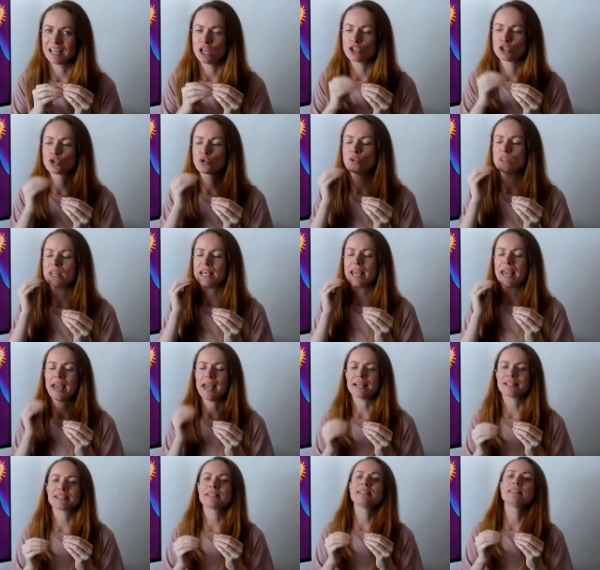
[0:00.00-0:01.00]
So the
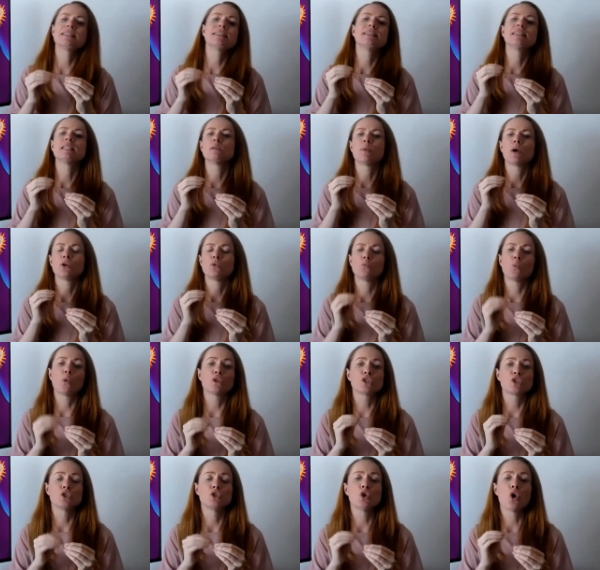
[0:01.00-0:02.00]
essence is about
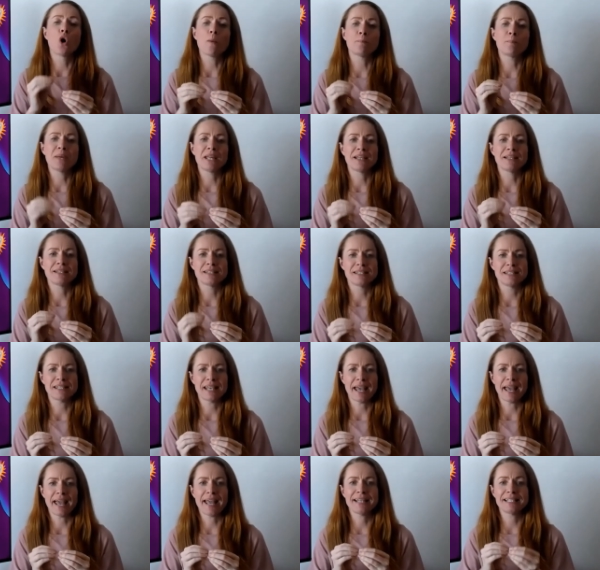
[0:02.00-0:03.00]
what's not being
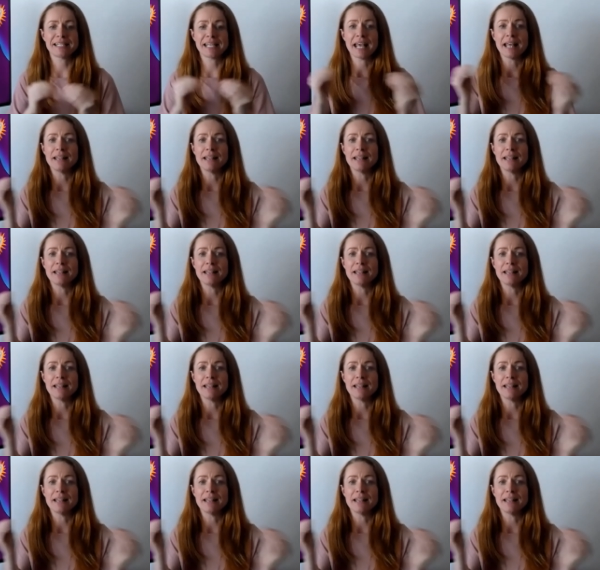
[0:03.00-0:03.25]
said